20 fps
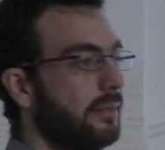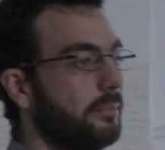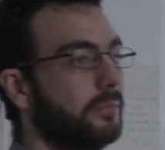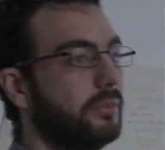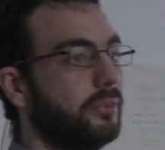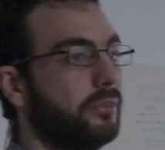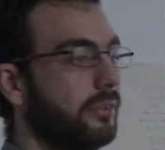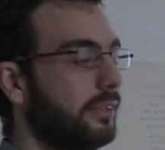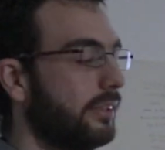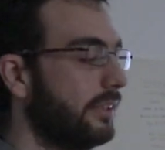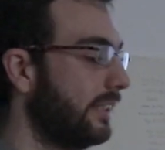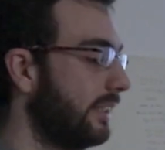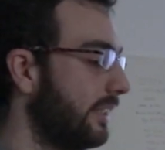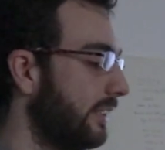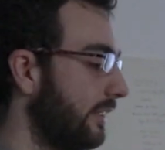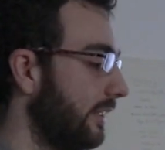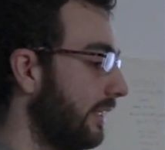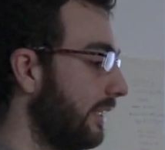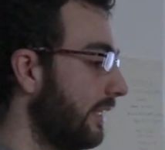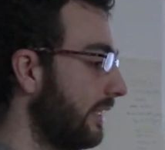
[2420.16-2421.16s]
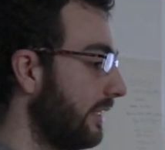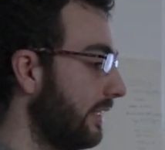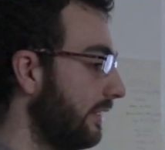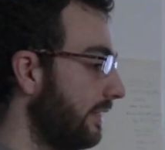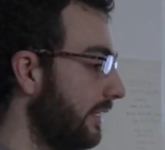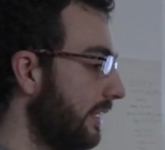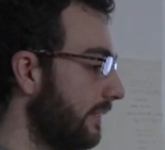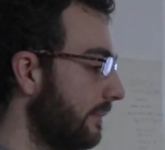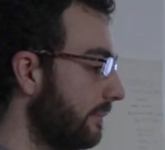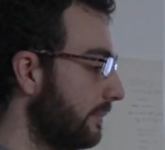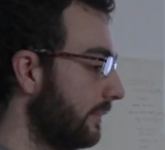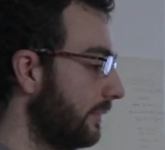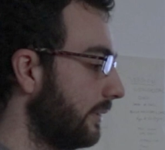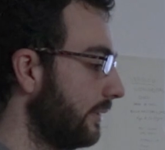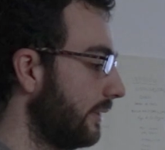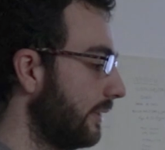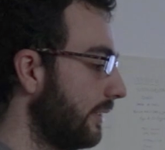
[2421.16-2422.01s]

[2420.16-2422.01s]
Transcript: them